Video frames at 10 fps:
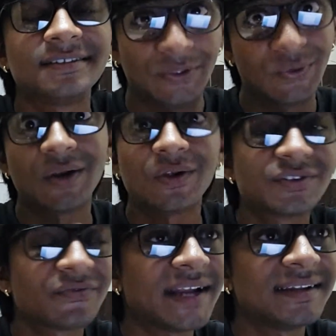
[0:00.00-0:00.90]
you can
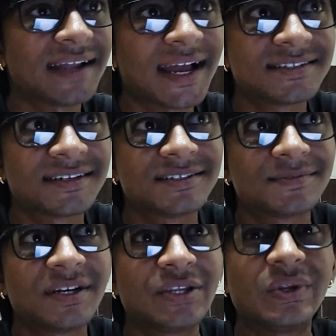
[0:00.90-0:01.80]
also find that answers,
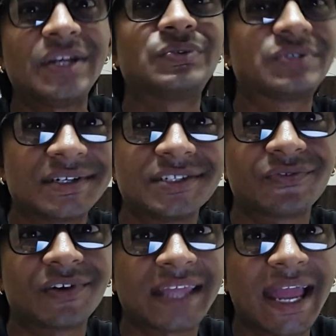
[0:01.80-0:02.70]
but you need to search
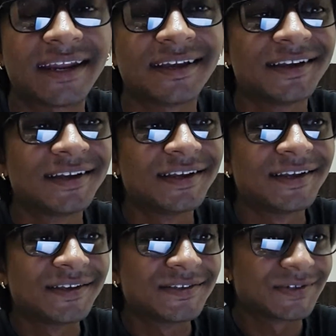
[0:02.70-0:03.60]
for that.
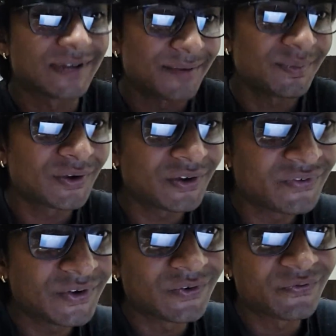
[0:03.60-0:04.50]
So let me know if
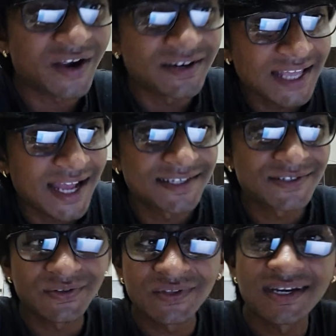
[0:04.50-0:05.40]
you find the
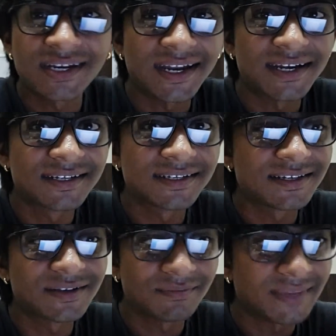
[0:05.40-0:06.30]
answers on the internet.
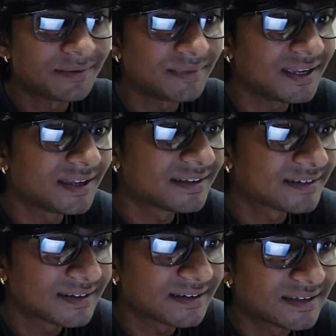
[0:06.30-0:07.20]
Mail me.
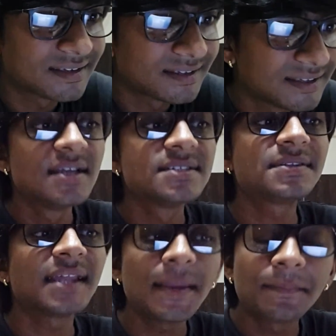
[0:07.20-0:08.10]
So
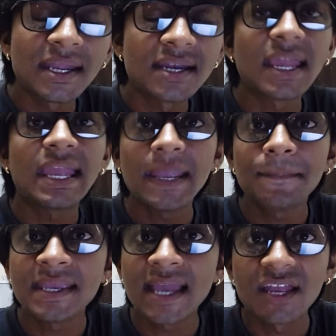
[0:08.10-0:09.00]
then I made A
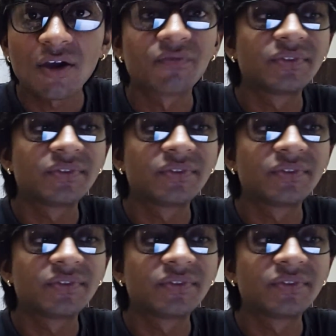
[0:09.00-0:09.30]
P I of